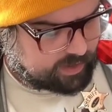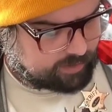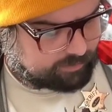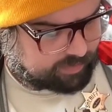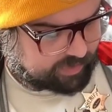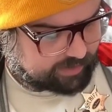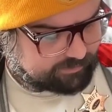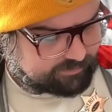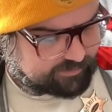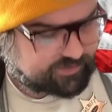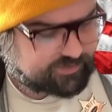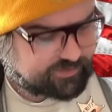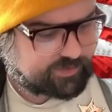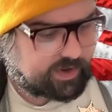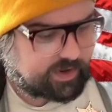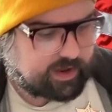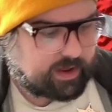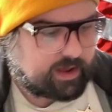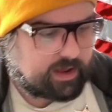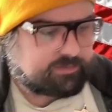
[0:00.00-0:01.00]
but I'm just
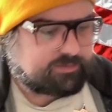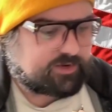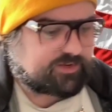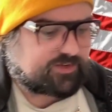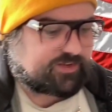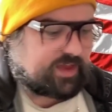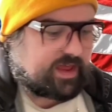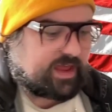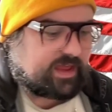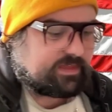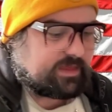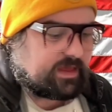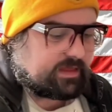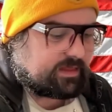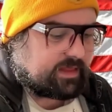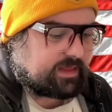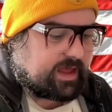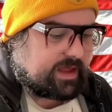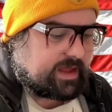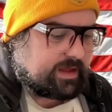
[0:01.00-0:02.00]
saying
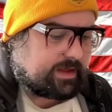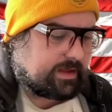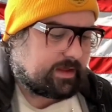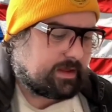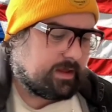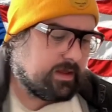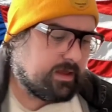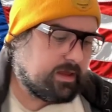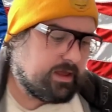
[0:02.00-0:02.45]
that, like,